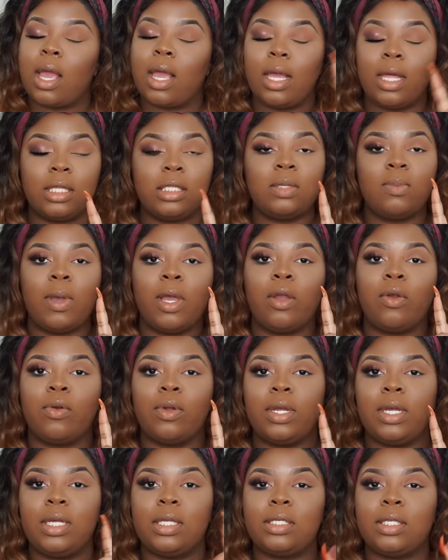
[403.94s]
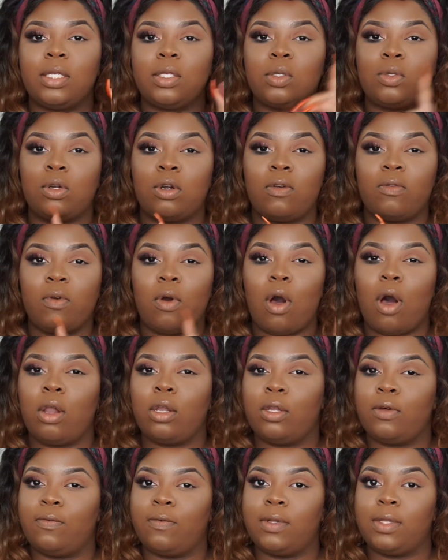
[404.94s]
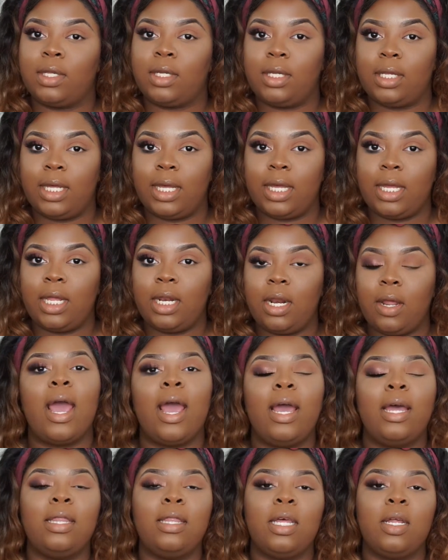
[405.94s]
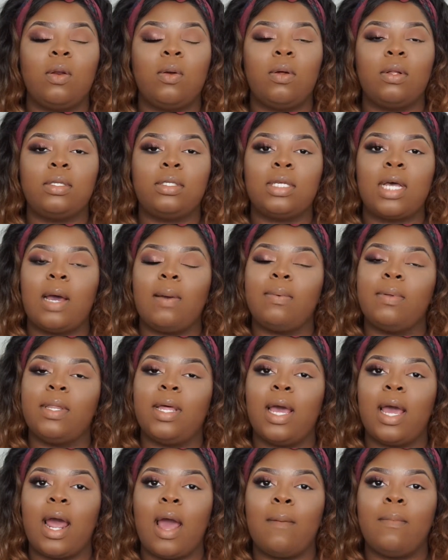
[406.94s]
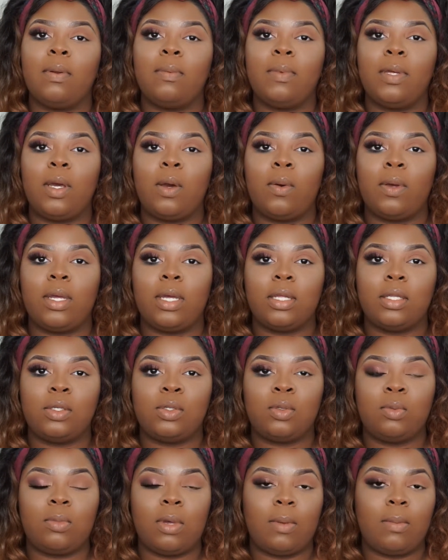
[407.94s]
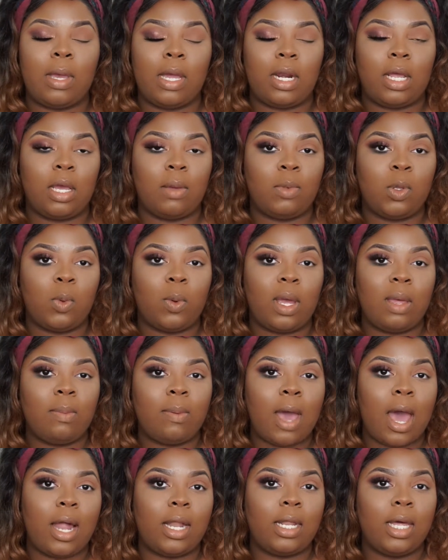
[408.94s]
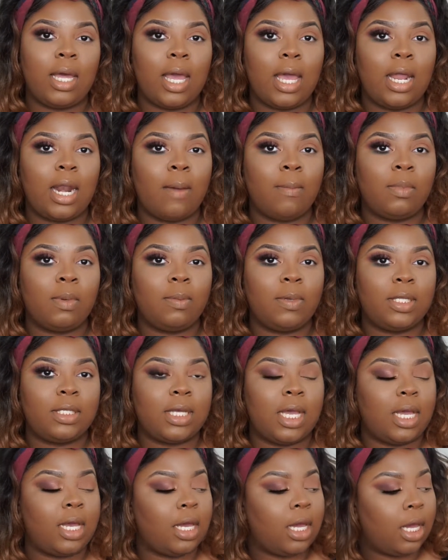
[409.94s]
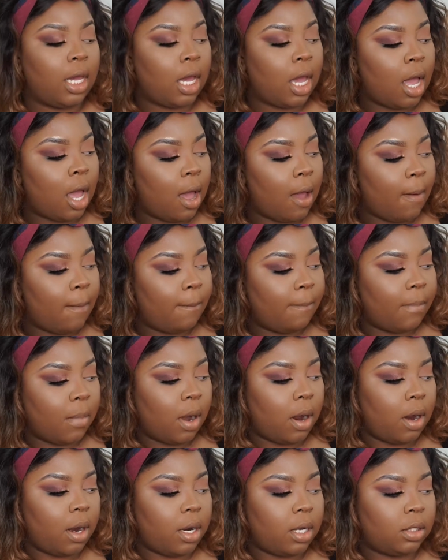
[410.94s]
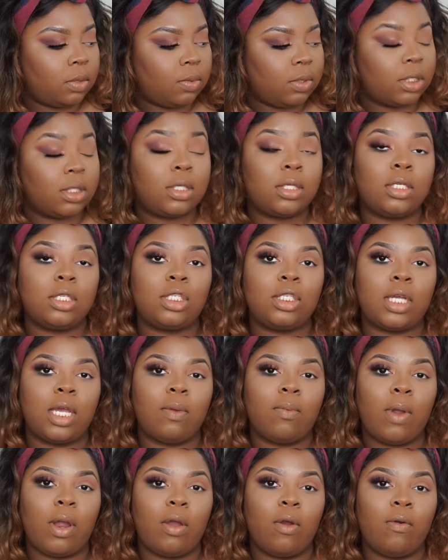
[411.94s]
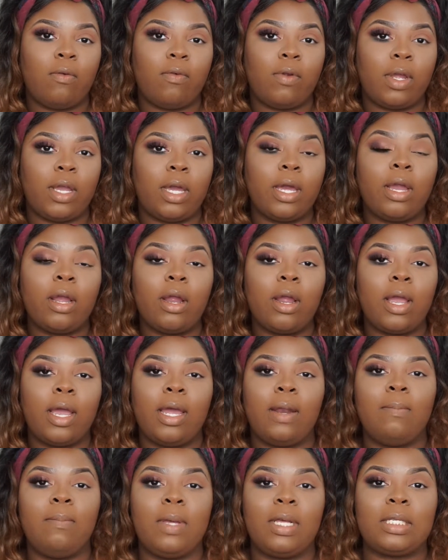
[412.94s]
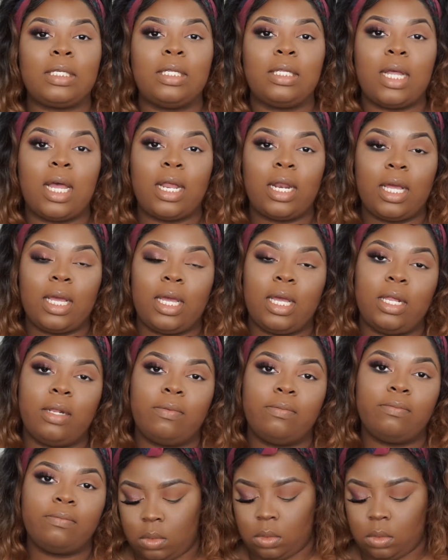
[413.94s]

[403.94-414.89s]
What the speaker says: into my crease and sort of all over the lid. And then on top of that, I'm going to be going into my Manny Anyway palette, and I'm going to be taking Nars, which is this shade right over here, and mixing that in.